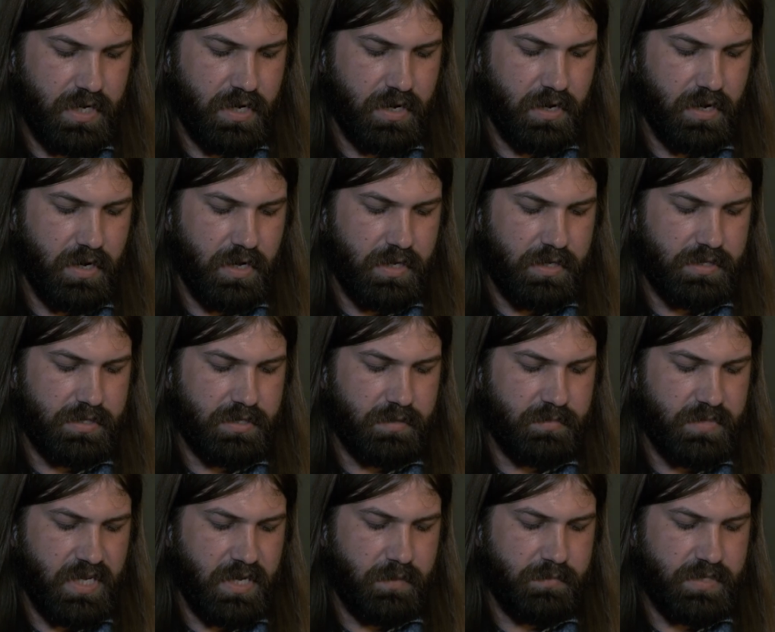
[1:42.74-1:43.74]
here,
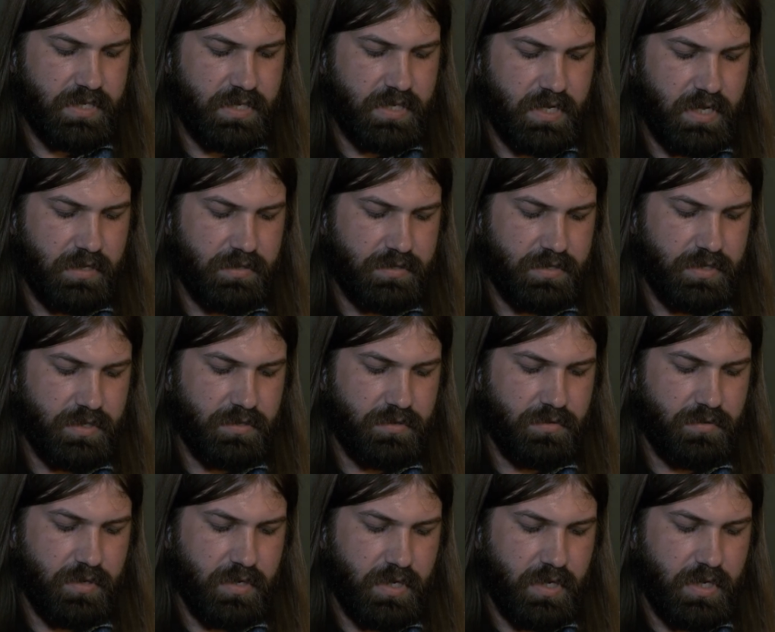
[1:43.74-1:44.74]
sometimes he tells
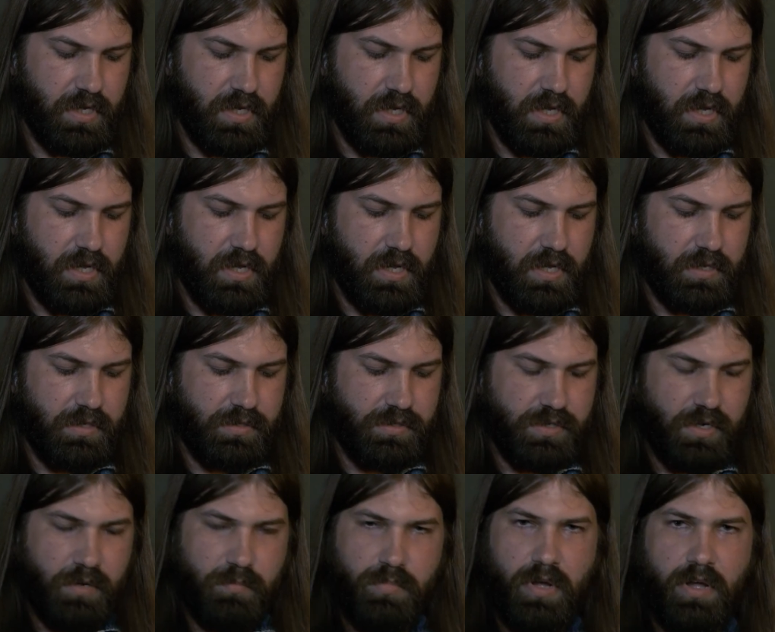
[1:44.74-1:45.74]
you,
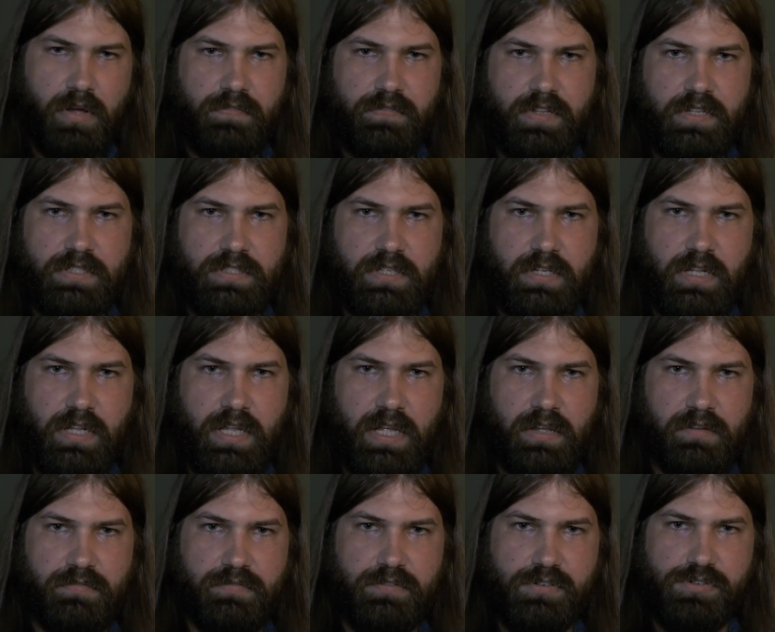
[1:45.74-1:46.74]
jump off this
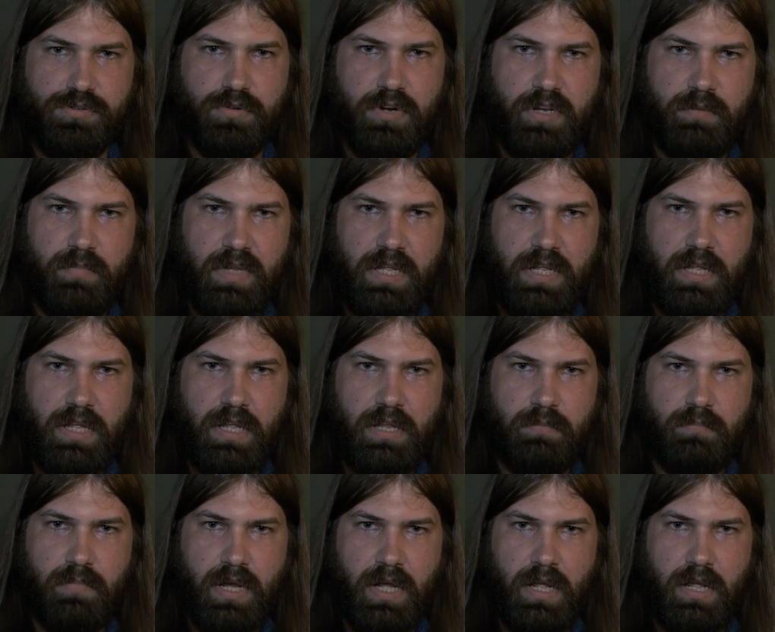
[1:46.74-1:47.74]
cliff, join me
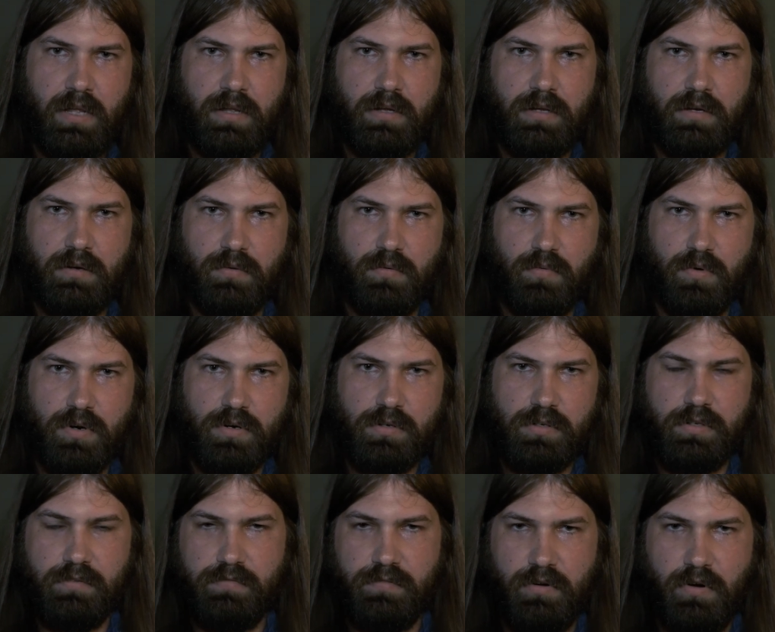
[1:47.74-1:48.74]
in my
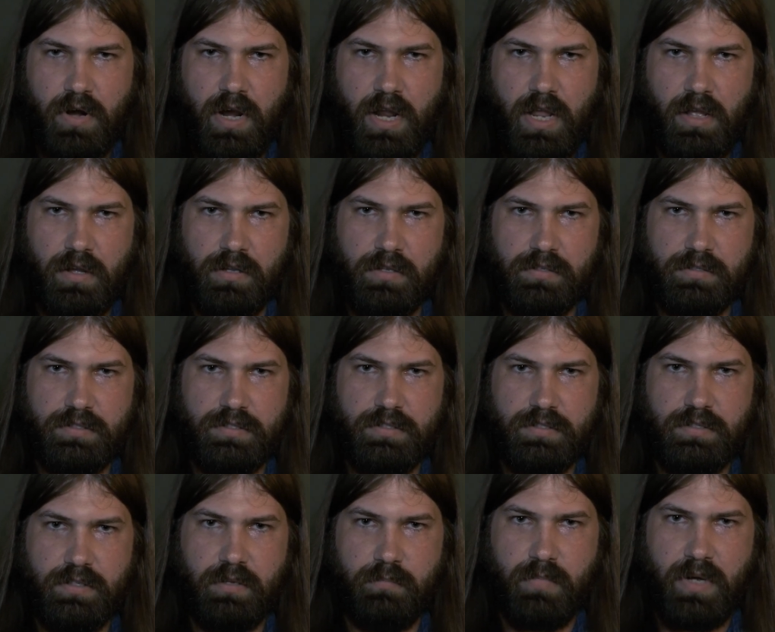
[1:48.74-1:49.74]
world of crayons, in